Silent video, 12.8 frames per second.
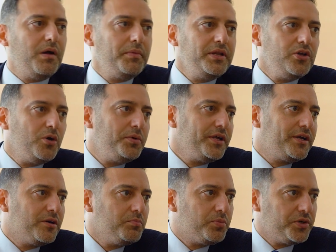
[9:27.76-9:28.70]
nobody
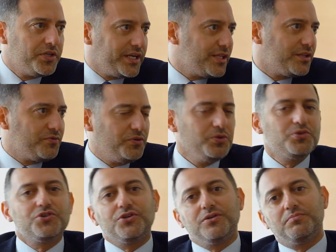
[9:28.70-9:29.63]
can predict the
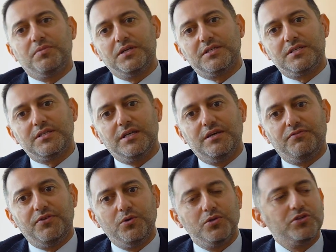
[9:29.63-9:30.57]
future, but
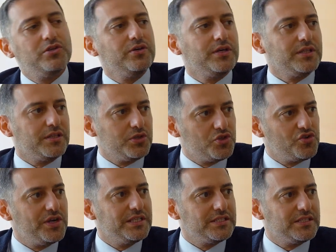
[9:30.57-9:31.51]
if you were to look at the
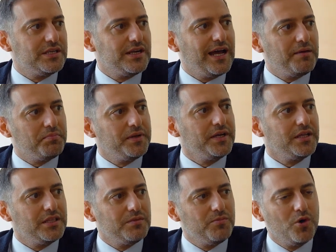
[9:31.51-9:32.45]
trends that are happening
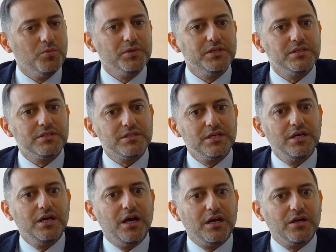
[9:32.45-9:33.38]
at the moment
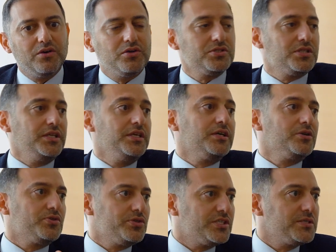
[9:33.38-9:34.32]
across the
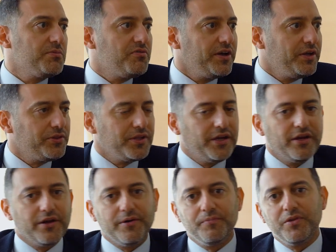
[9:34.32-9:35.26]
ecosystem of
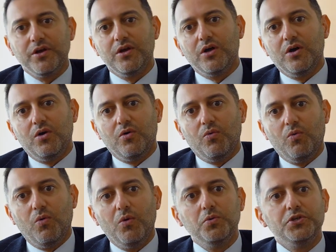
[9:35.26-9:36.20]
healthcare,
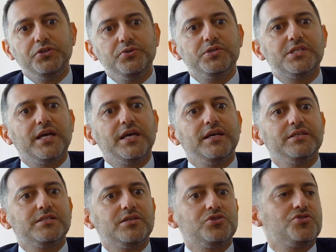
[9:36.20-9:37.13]
what would you say
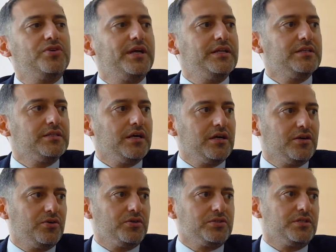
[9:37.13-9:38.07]
is the trend
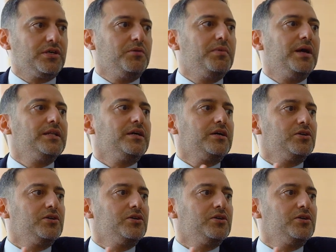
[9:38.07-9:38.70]
across the command and